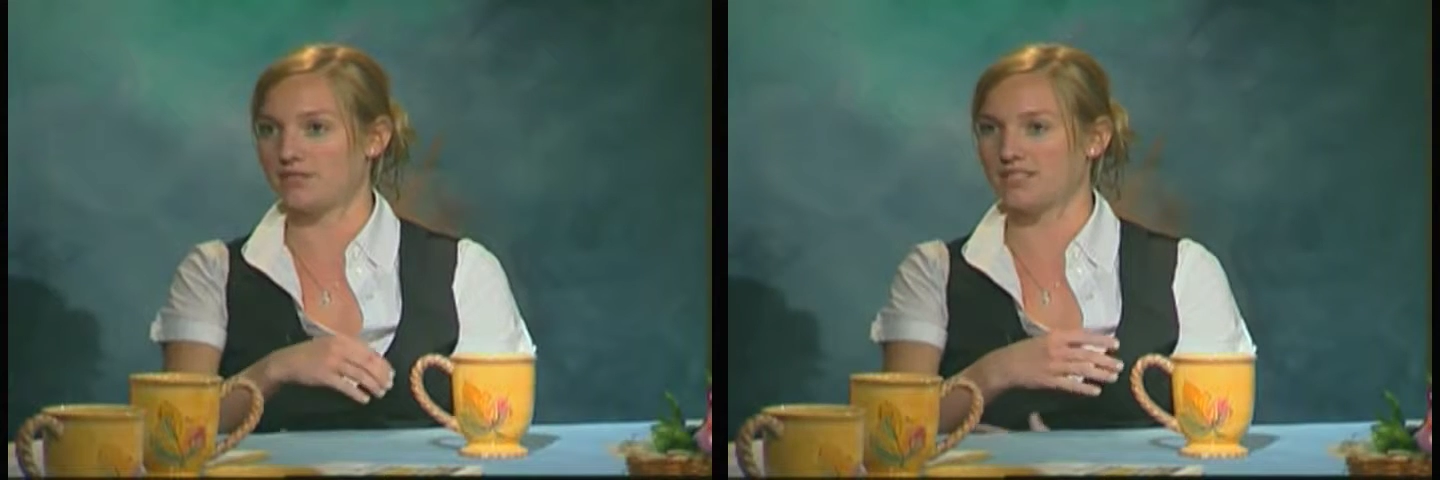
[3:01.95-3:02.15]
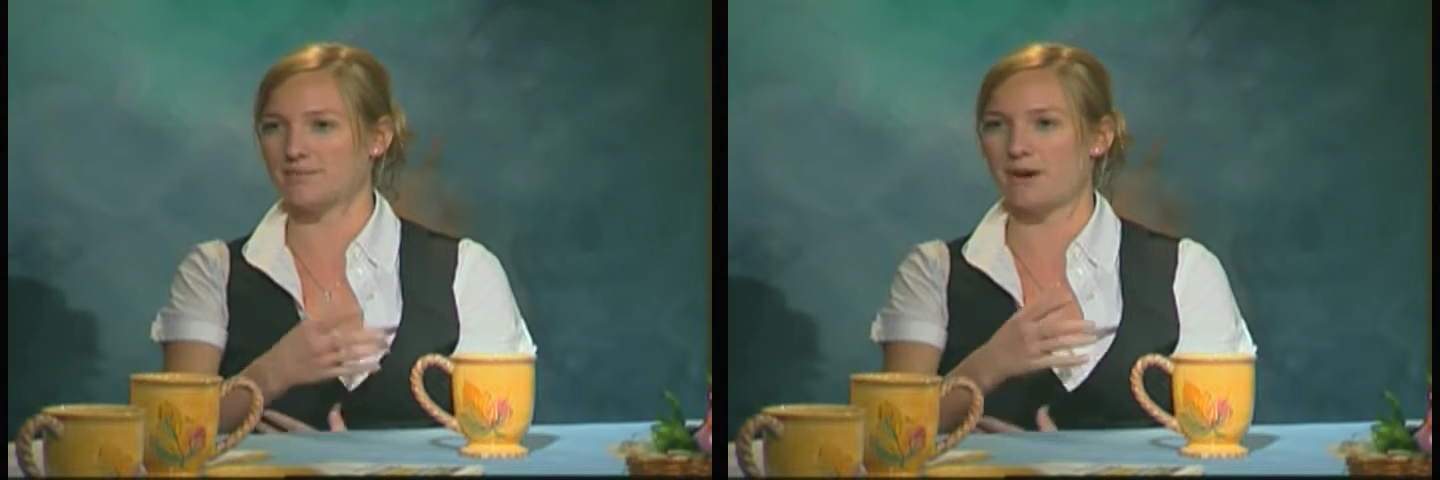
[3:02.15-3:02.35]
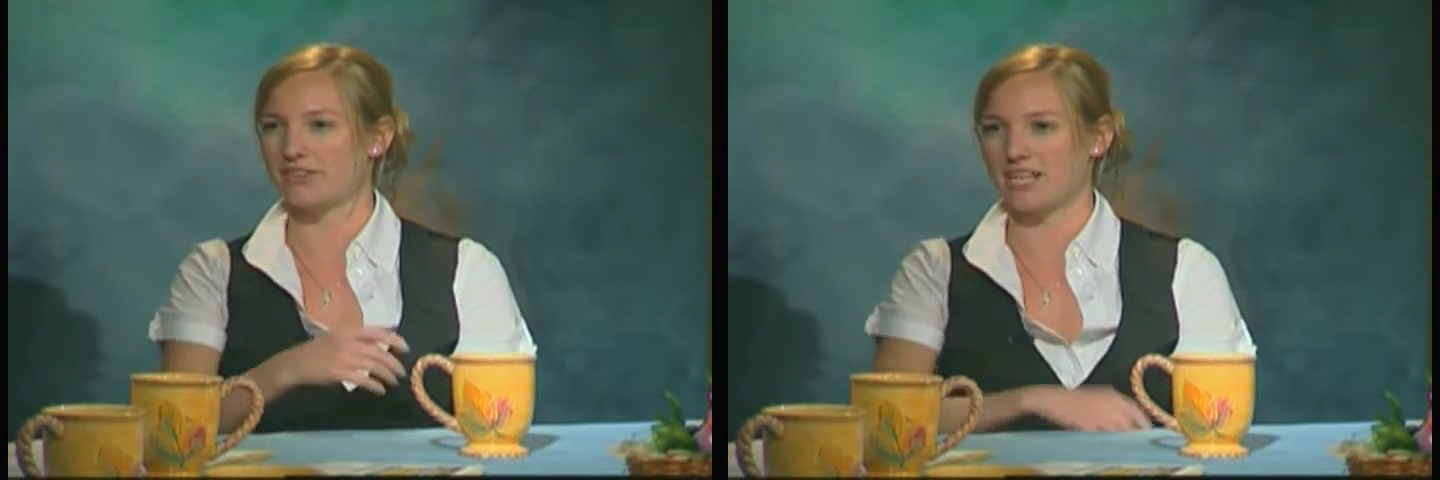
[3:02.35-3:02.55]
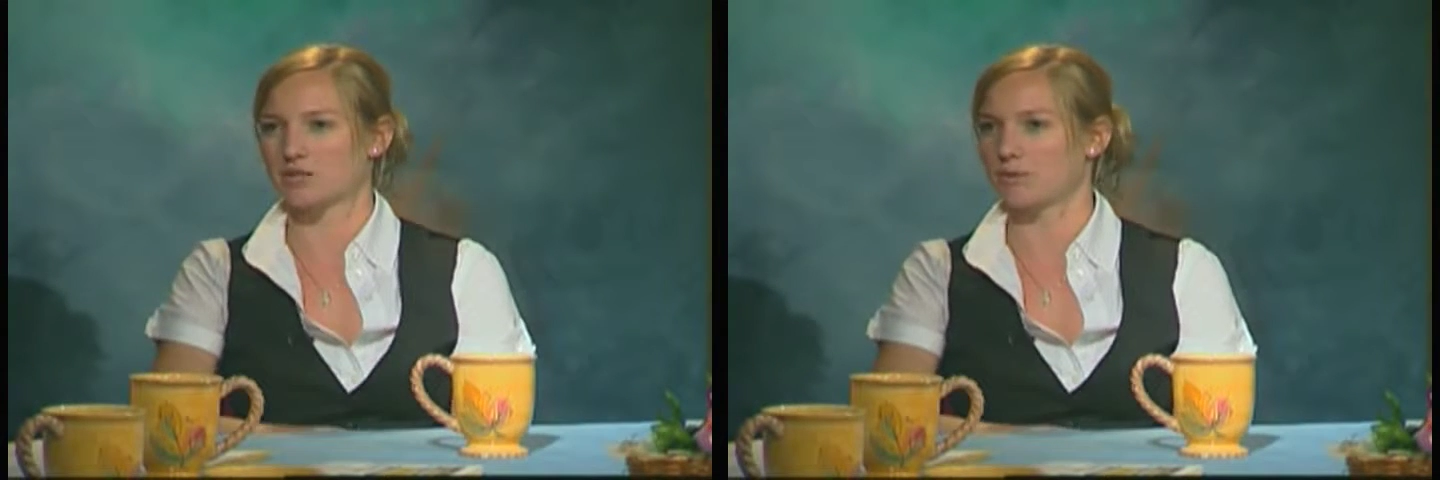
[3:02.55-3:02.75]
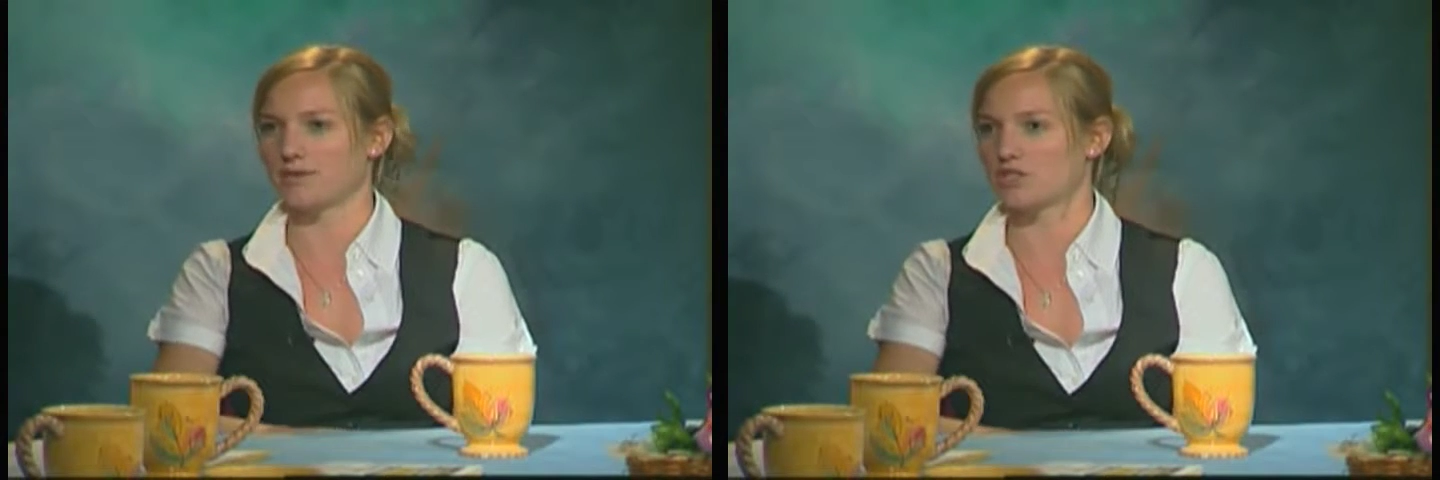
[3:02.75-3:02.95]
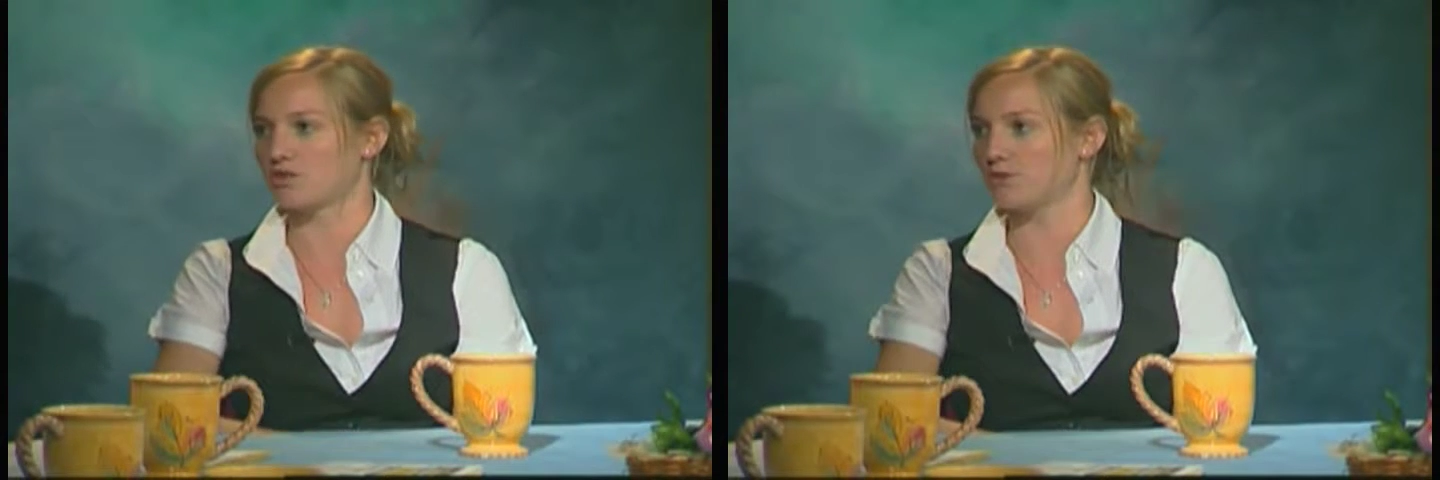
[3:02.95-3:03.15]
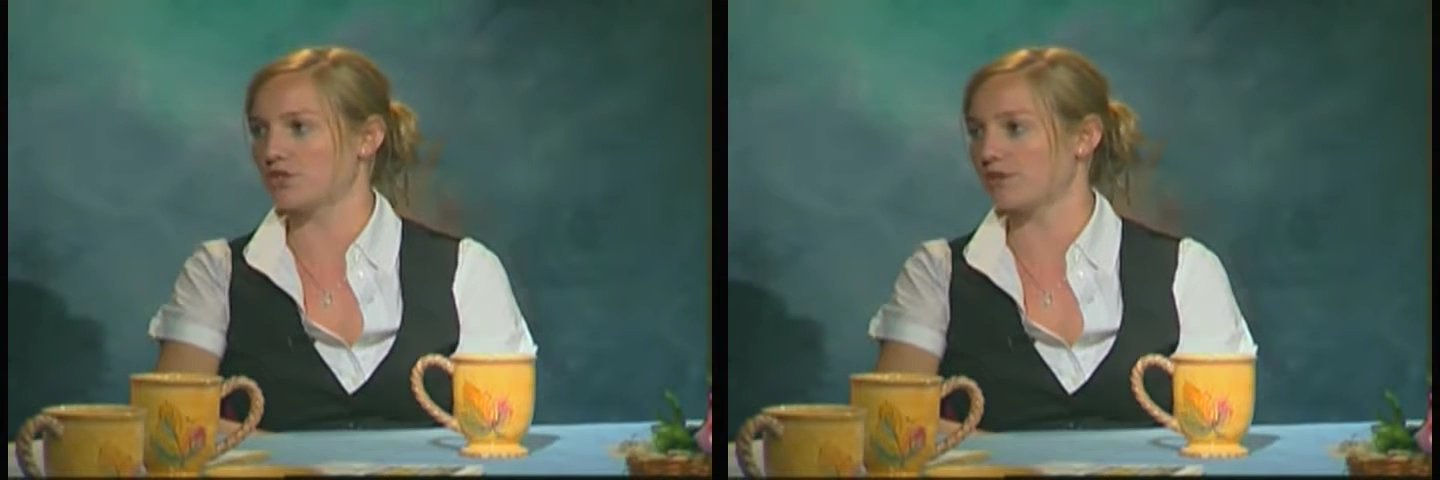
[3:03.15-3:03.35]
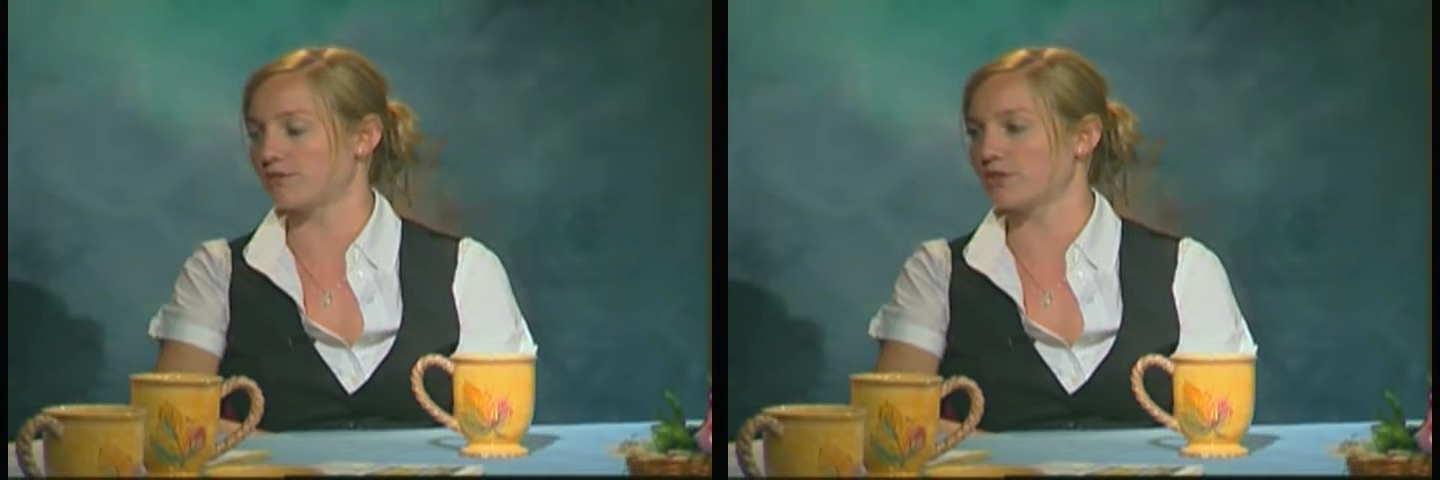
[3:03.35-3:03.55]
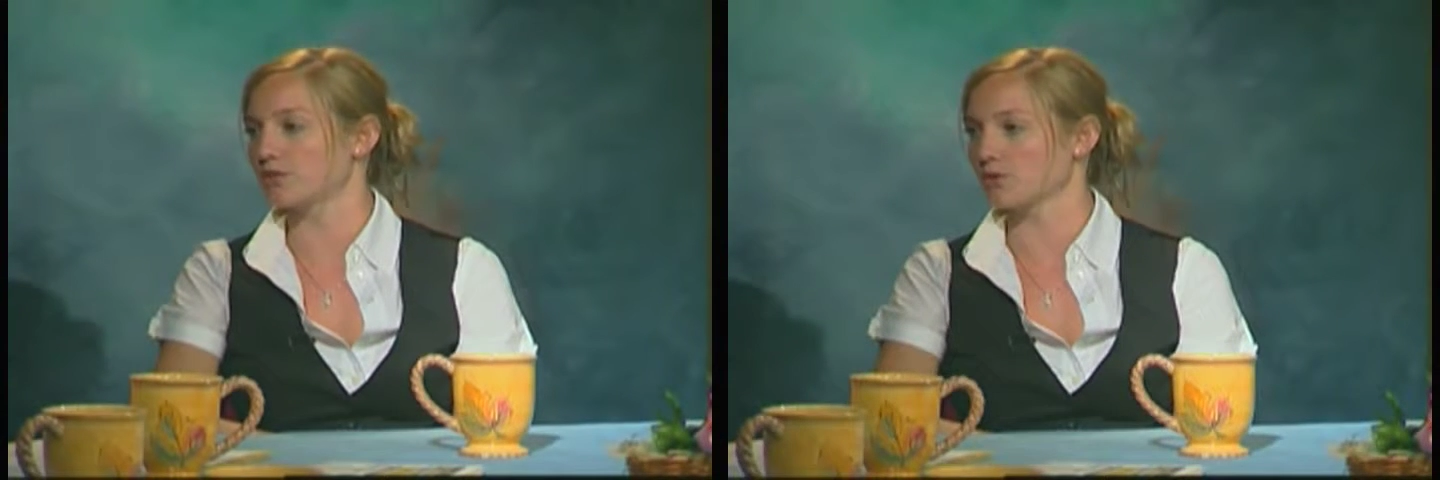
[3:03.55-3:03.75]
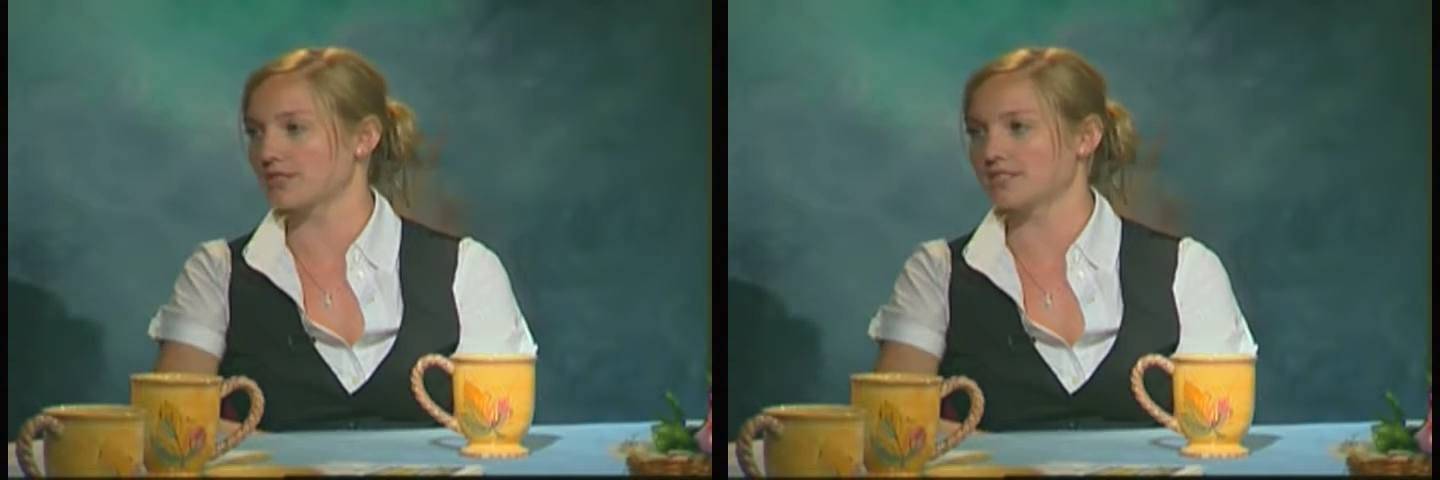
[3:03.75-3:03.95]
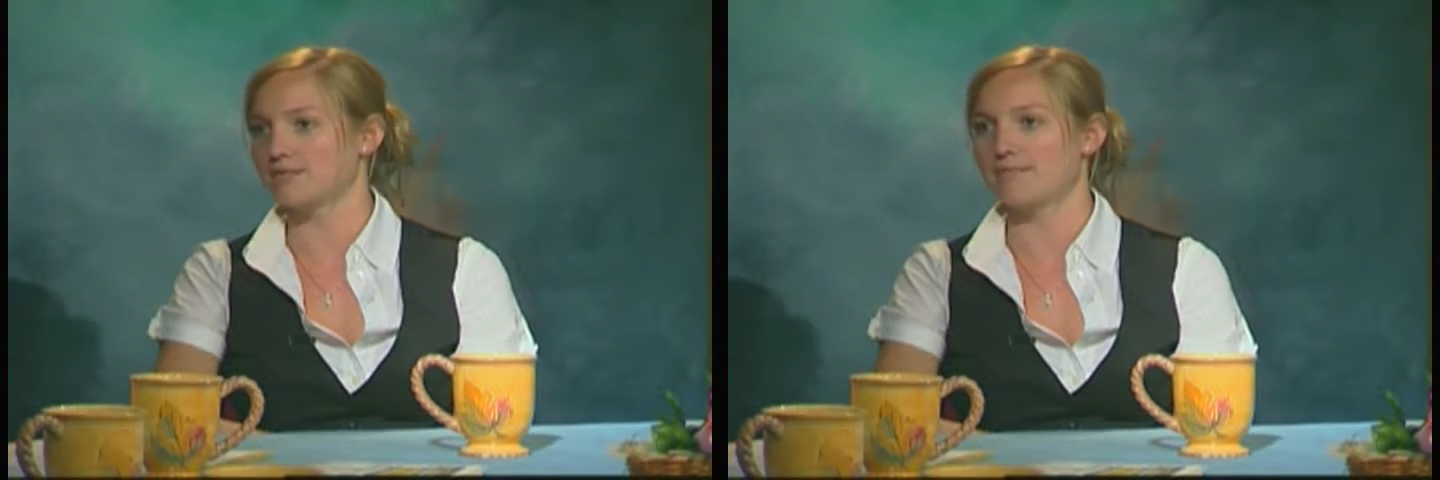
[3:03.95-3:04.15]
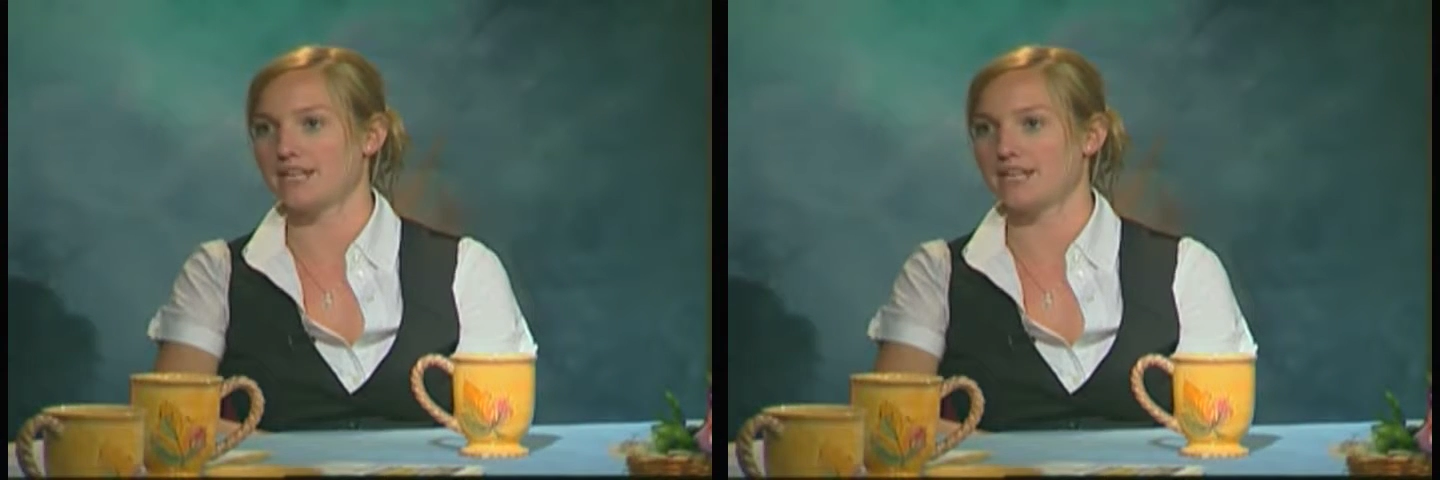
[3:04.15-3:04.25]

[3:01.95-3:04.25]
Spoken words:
equitable distribution of resources and